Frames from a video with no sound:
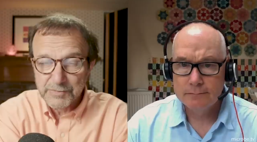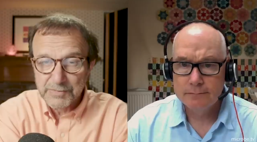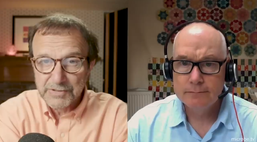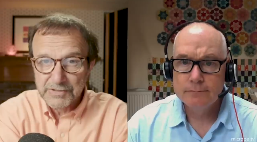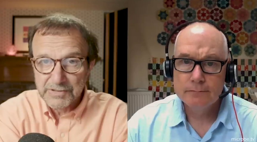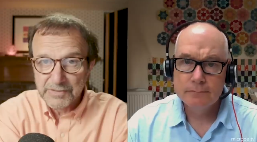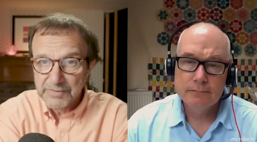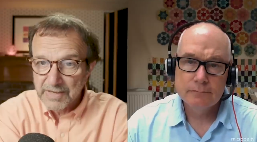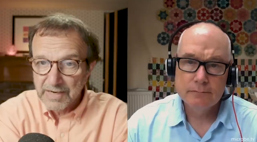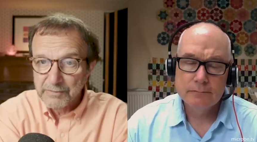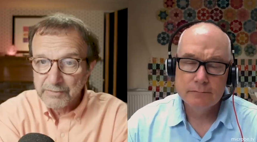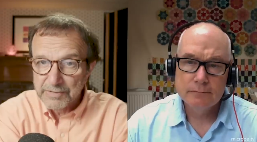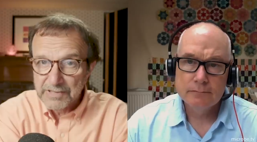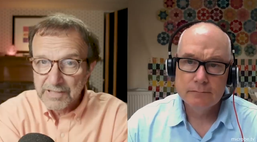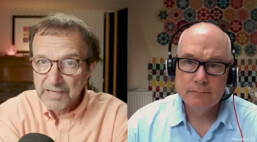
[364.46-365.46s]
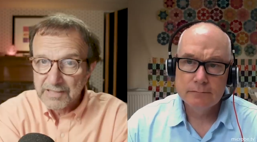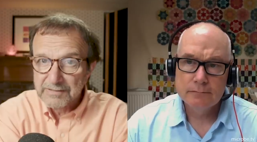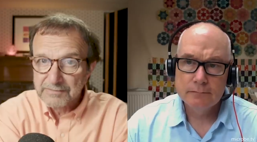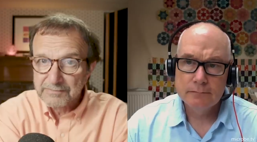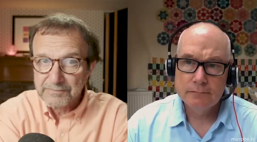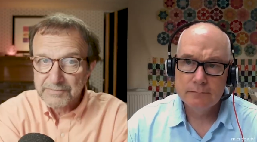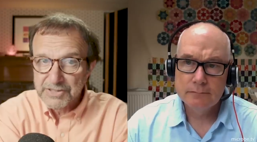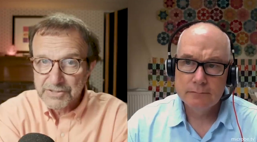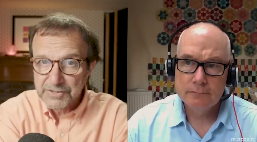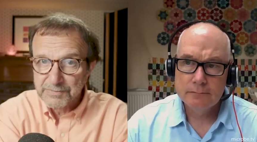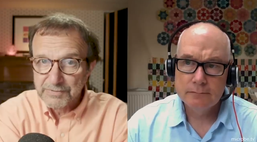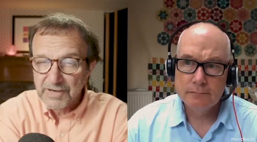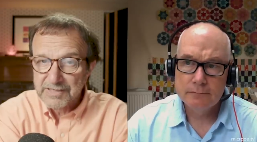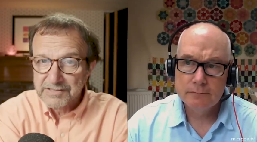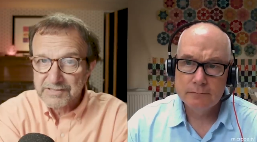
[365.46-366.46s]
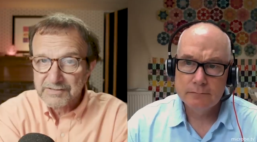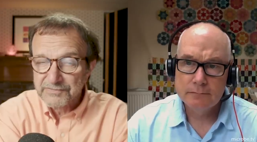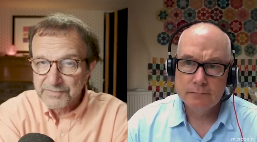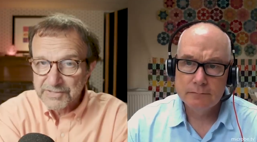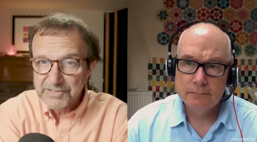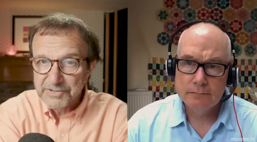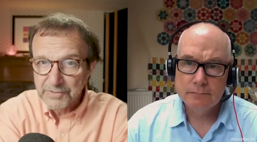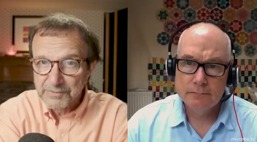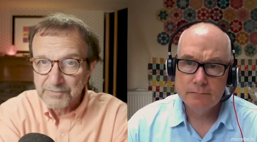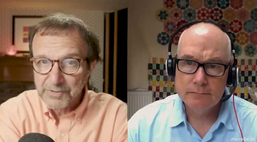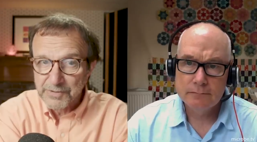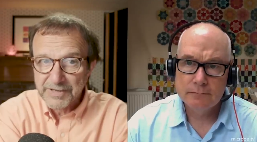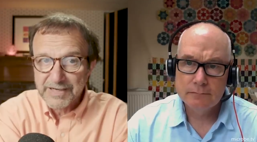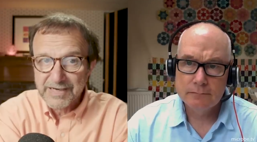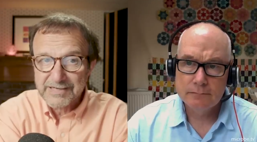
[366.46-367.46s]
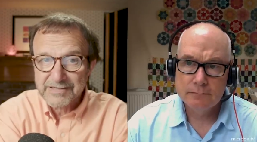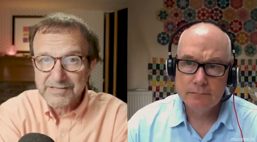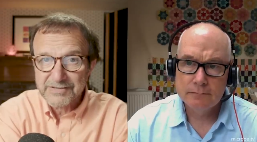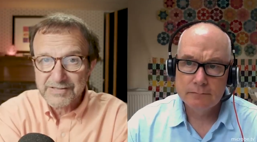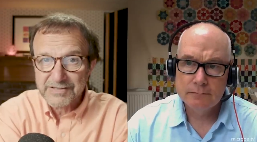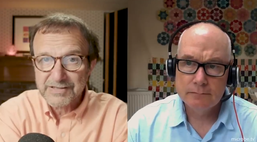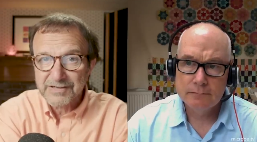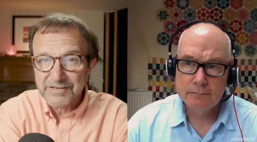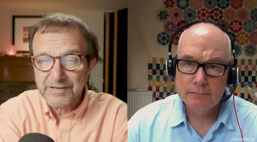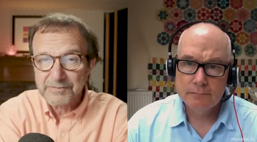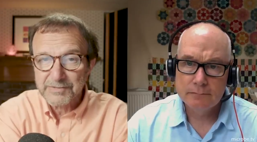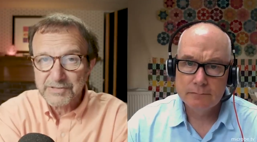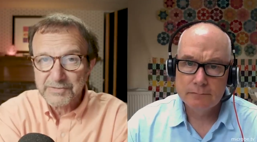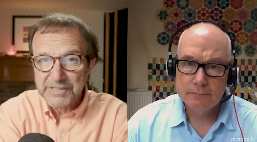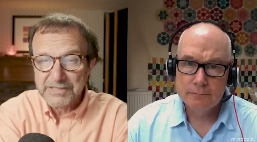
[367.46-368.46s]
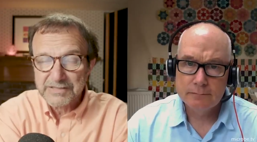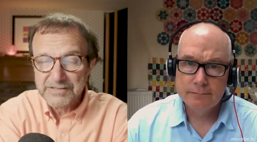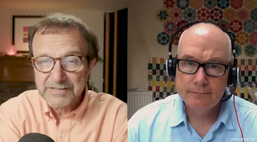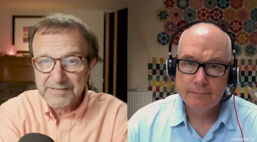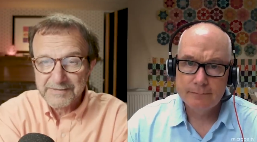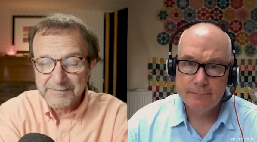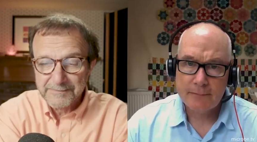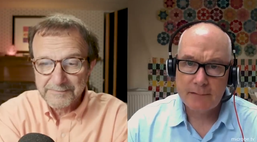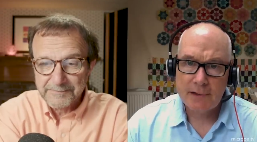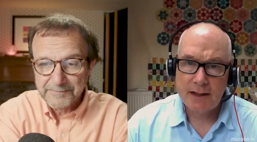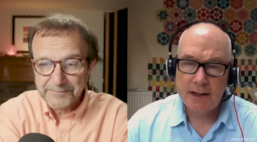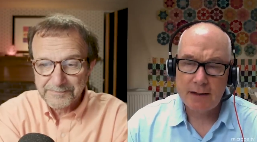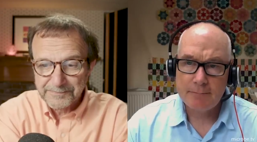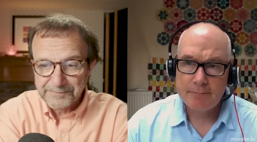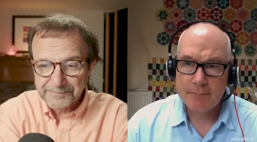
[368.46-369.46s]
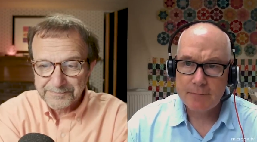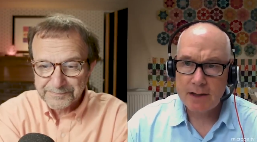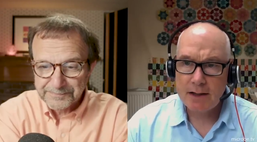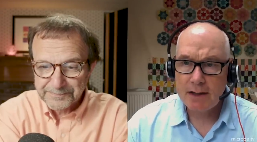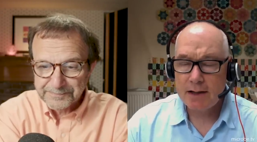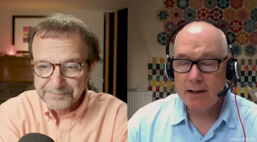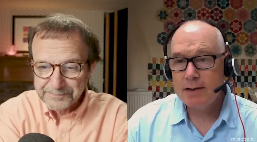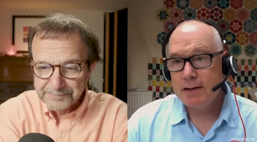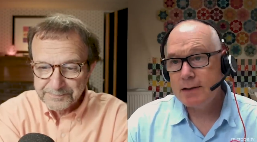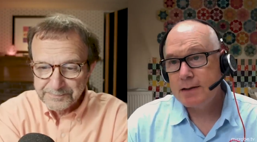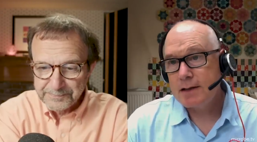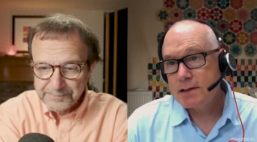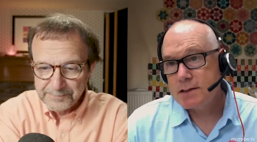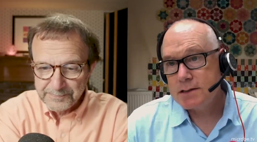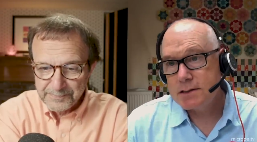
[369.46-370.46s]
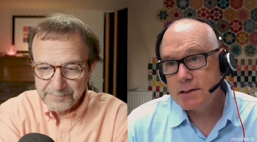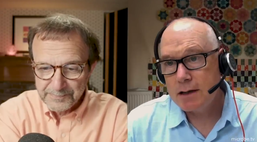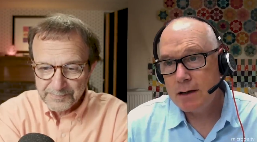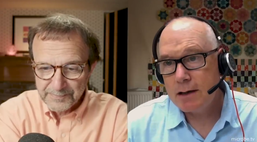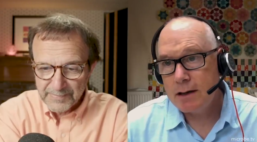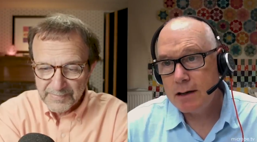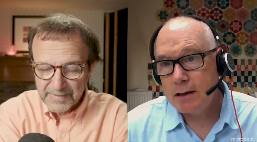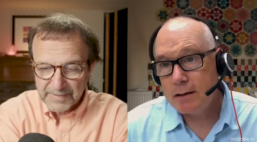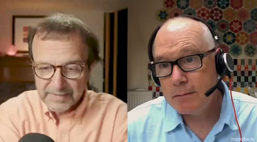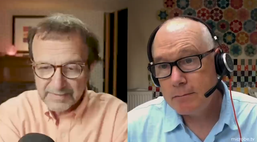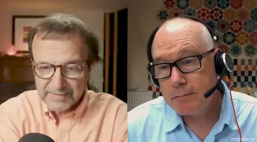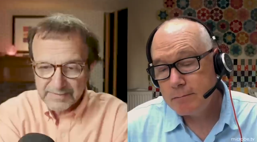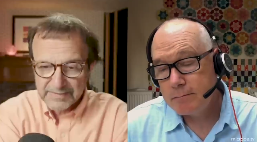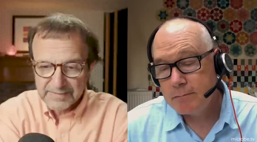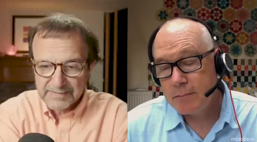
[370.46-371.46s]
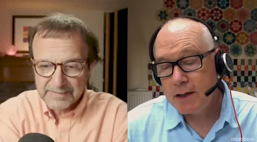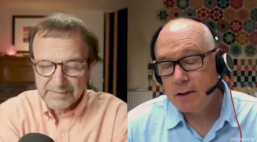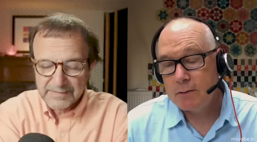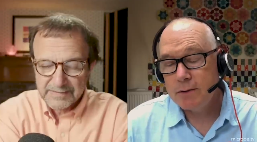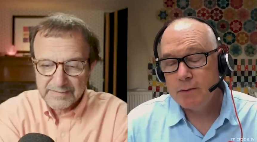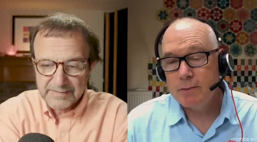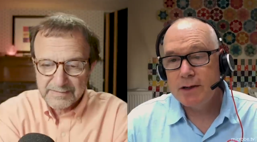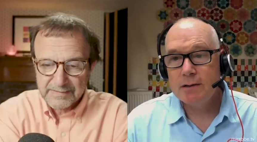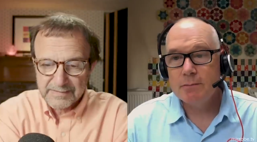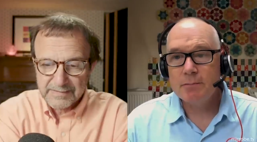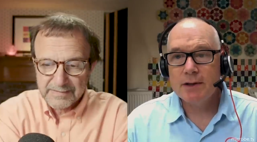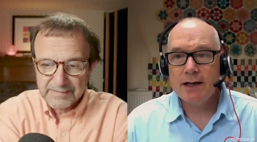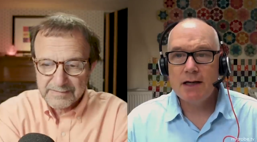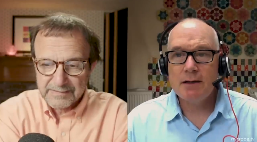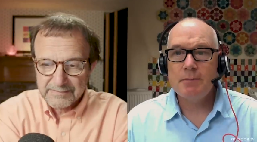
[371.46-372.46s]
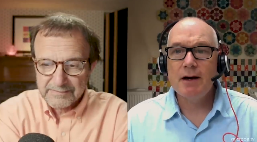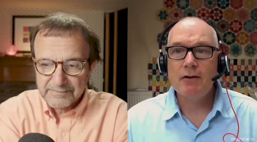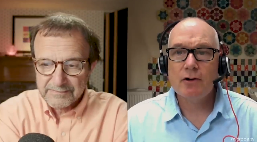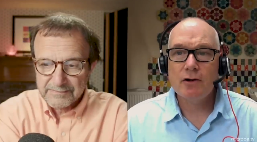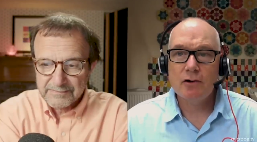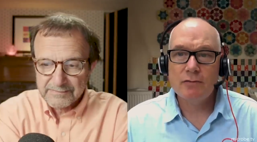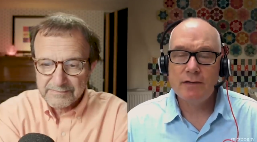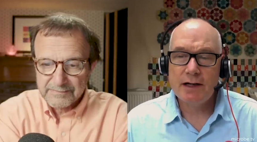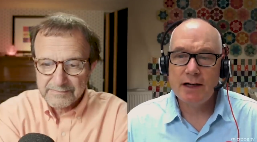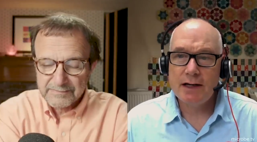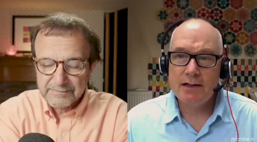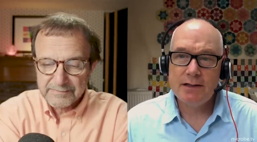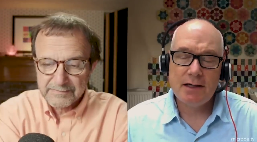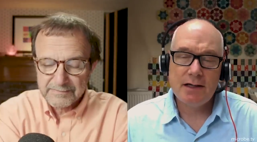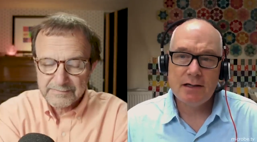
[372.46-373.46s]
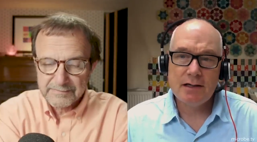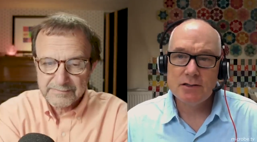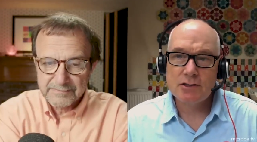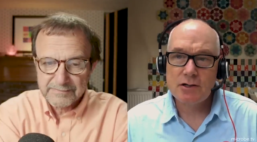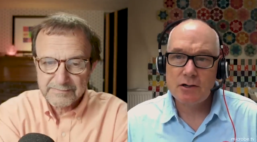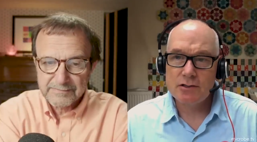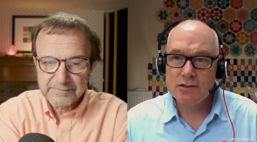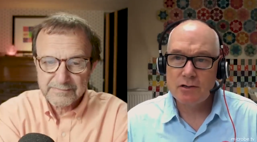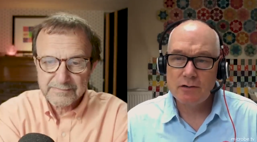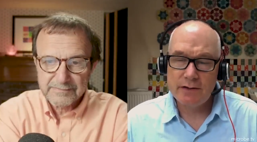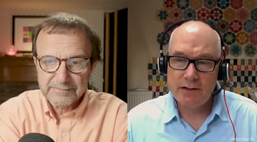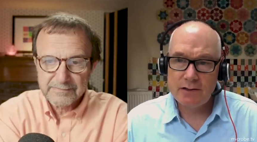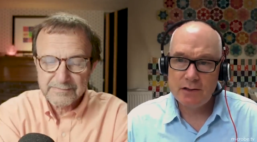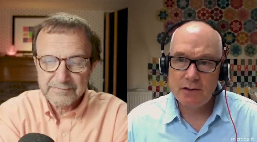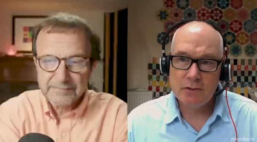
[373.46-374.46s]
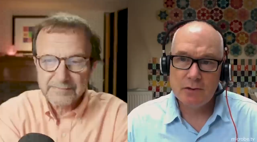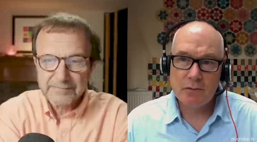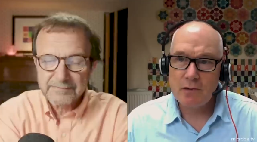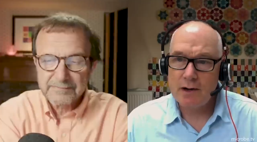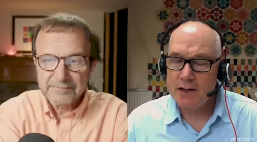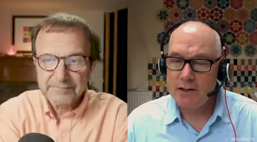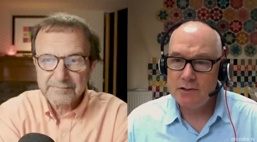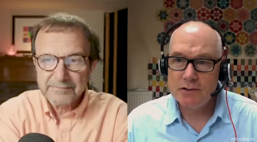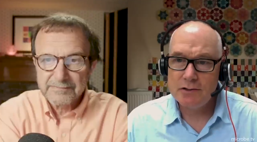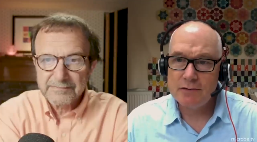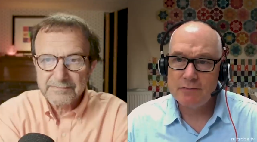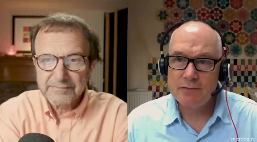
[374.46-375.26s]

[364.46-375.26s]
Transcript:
Speaker 1: of polio. And I would not be surprised if we saw more cases in the coming weeks.
Speaker 2: Yeah. And I think that's, uh, you know, we, we complained about COVID 19 and SARS CoV 2 and why two